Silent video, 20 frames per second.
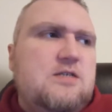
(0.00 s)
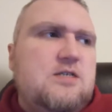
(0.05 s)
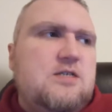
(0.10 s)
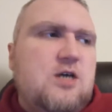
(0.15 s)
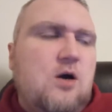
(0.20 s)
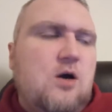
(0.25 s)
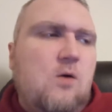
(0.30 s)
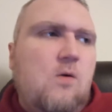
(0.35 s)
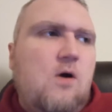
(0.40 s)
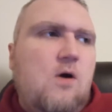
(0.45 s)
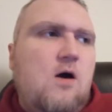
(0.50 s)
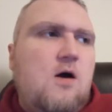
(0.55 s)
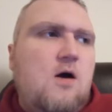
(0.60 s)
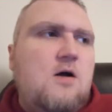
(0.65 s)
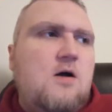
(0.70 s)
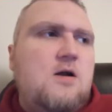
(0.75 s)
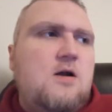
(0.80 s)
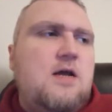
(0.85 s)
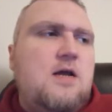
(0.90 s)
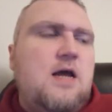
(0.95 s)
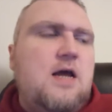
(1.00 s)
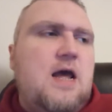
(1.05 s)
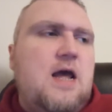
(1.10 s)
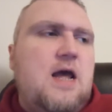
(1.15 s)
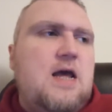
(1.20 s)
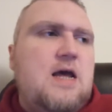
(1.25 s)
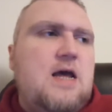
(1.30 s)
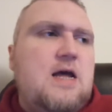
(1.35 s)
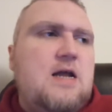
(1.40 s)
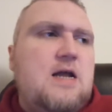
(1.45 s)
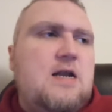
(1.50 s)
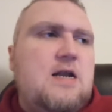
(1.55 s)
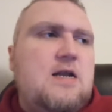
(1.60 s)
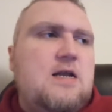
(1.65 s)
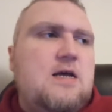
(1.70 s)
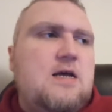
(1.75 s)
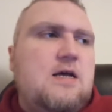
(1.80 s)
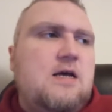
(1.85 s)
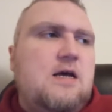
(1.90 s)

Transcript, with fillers: to go on and